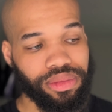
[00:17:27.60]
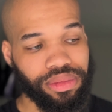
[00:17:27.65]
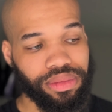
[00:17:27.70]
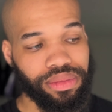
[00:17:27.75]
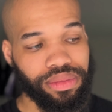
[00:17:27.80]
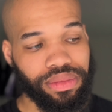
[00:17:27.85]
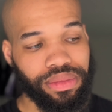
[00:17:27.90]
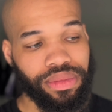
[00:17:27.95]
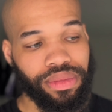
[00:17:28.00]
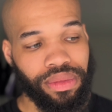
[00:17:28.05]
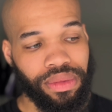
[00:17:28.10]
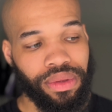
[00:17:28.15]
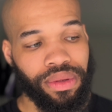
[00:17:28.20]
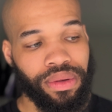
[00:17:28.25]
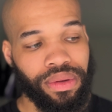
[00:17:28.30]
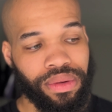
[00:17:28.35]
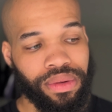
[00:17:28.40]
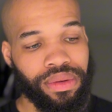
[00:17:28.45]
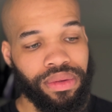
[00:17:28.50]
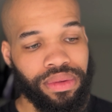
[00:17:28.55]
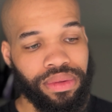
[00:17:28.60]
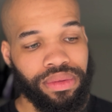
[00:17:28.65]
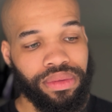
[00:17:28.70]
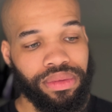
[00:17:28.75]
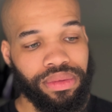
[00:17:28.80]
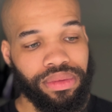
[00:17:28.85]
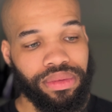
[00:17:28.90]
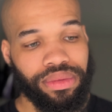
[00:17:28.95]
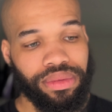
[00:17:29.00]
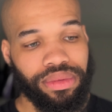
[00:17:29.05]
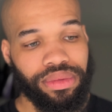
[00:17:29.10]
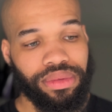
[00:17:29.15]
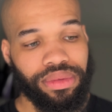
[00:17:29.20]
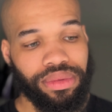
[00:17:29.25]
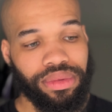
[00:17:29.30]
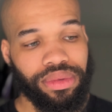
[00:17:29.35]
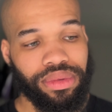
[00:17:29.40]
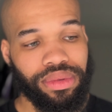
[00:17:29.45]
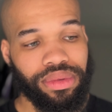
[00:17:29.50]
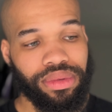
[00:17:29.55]

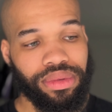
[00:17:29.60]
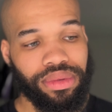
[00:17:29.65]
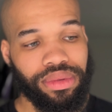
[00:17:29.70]
[no speech]